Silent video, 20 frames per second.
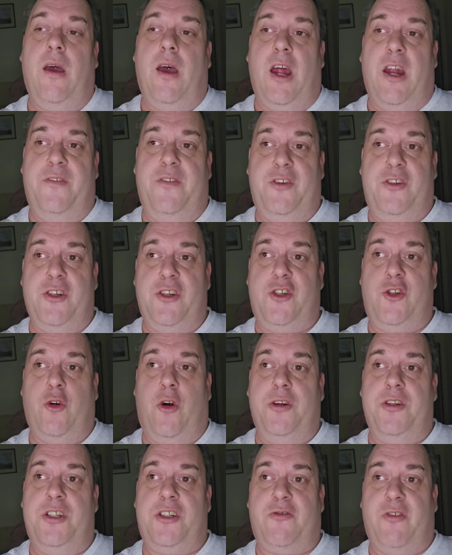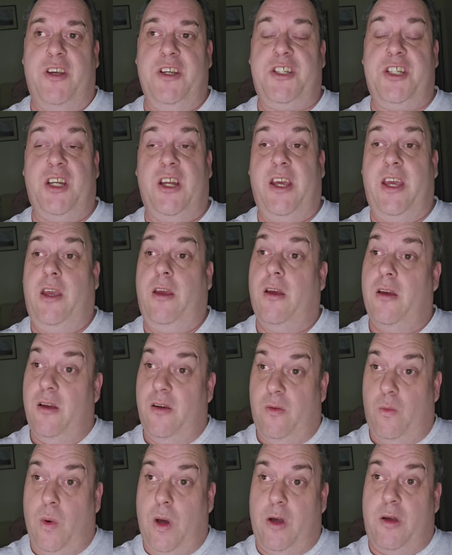And if you just joined us recently,
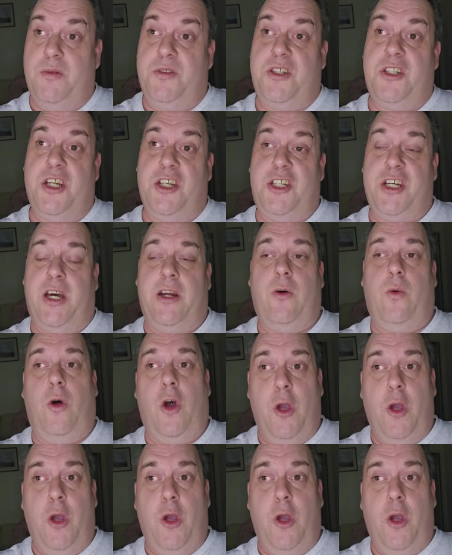welcome to the channel.